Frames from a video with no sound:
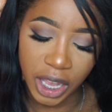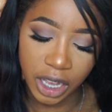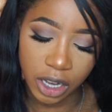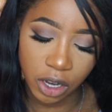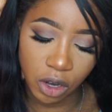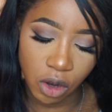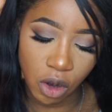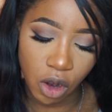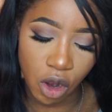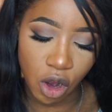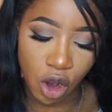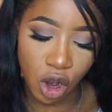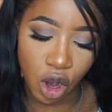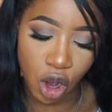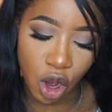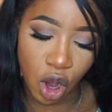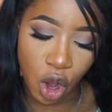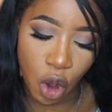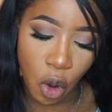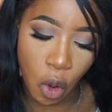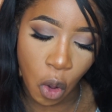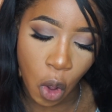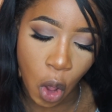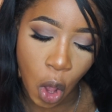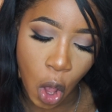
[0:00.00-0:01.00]

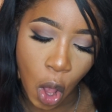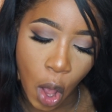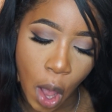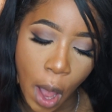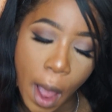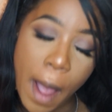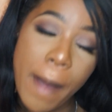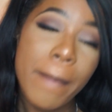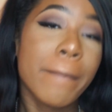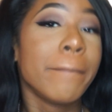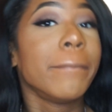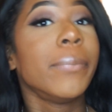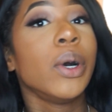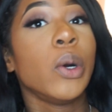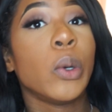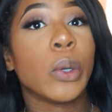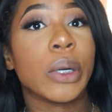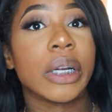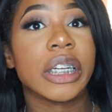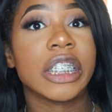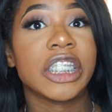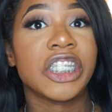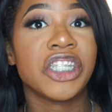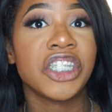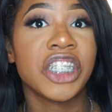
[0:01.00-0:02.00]
called
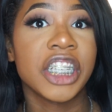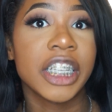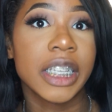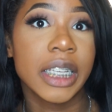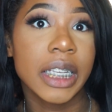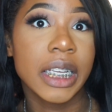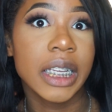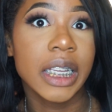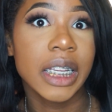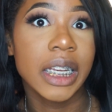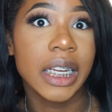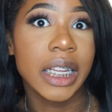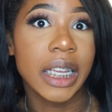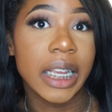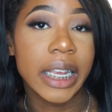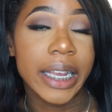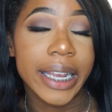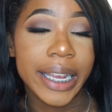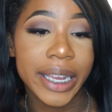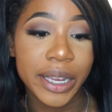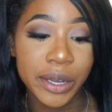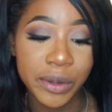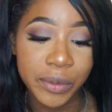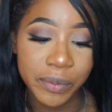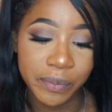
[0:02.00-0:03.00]

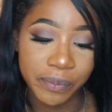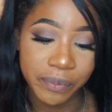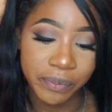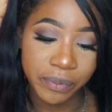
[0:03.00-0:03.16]
Porcini,